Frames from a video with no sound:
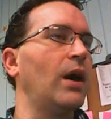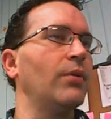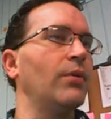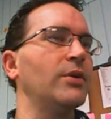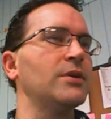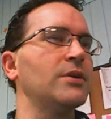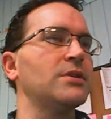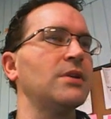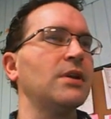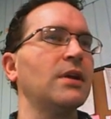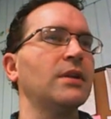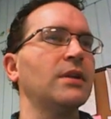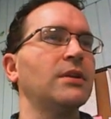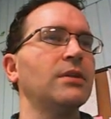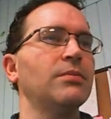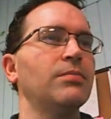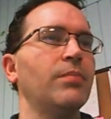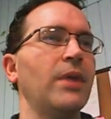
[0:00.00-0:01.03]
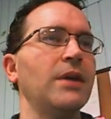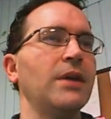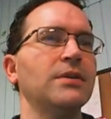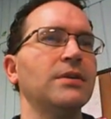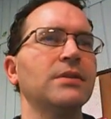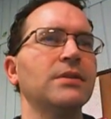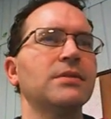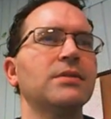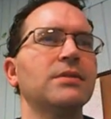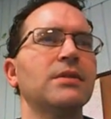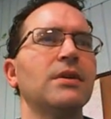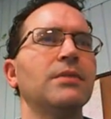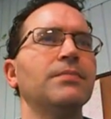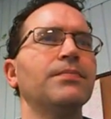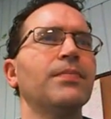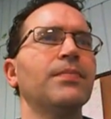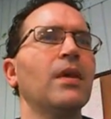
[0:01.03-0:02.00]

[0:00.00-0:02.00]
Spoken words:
We just need to get the basics. So